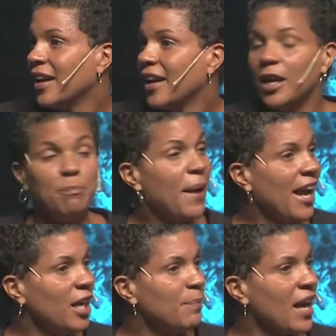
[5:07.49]
And
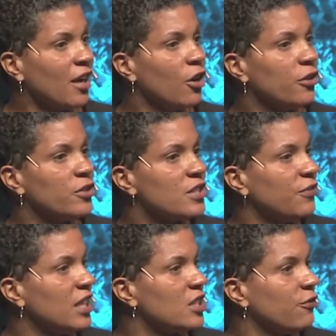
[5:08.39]
paying back all those
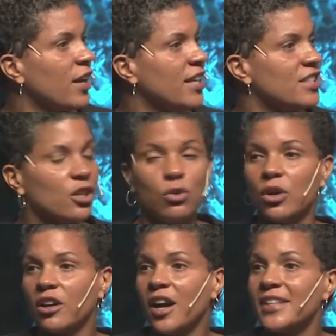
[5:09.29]
fees, fines, and
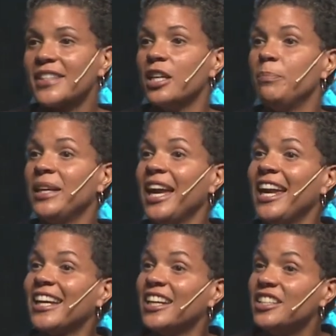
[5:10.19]
court costs can be a
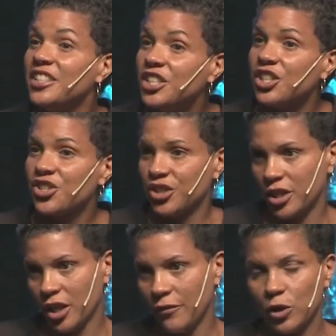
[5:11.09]
condition
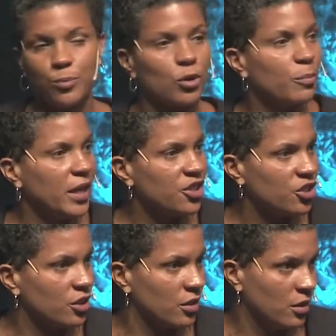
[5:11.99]
of your
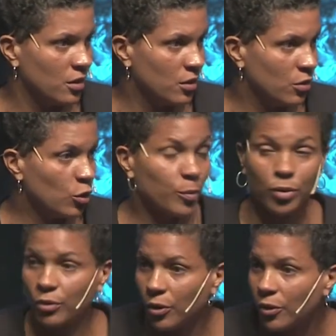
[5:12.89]
probation or
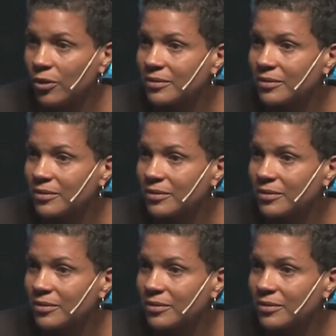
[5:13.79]
parole.